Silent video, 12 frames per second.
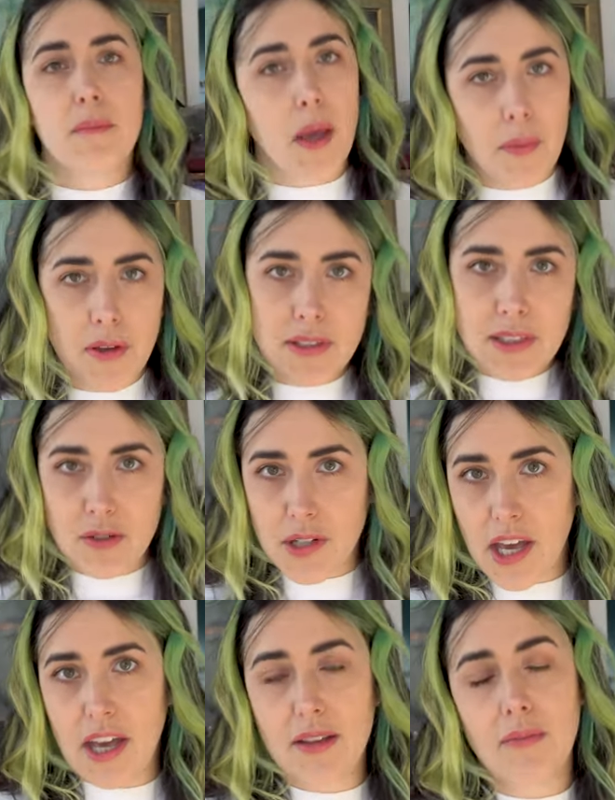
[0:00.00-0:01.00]
Maybe I'll see you
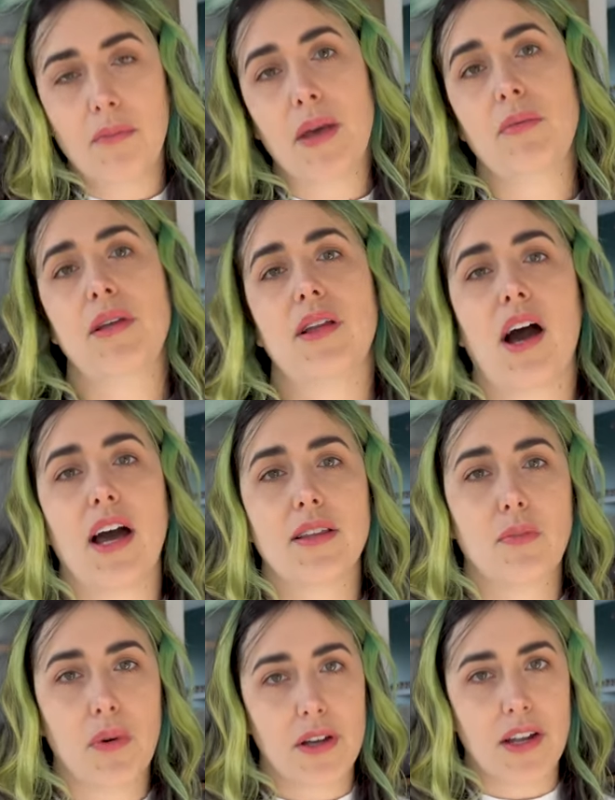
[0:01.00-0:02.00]
again, maybe
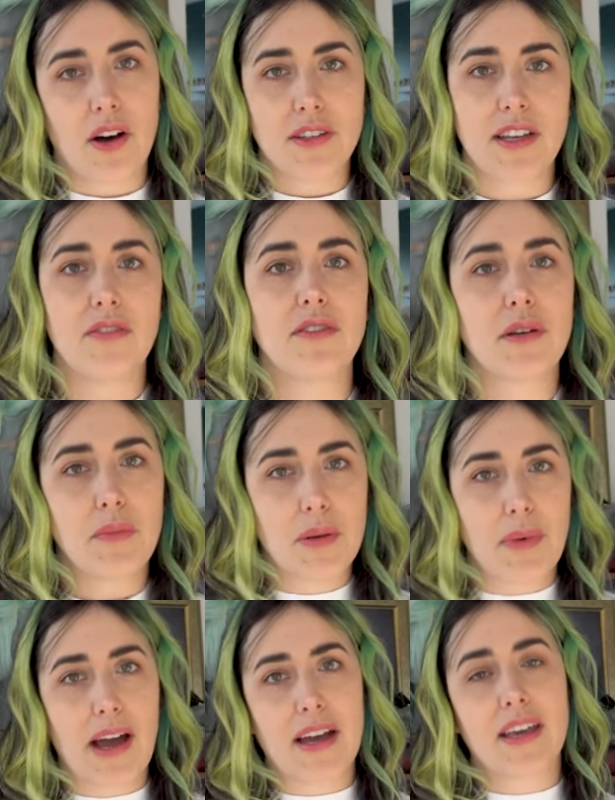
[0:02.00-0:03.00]
not, but I'll definitely
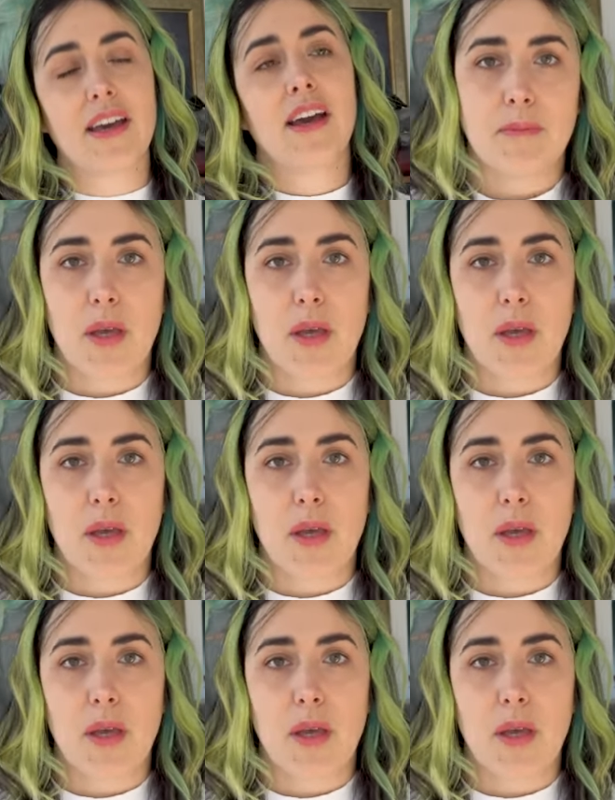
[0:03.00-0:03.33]
be back.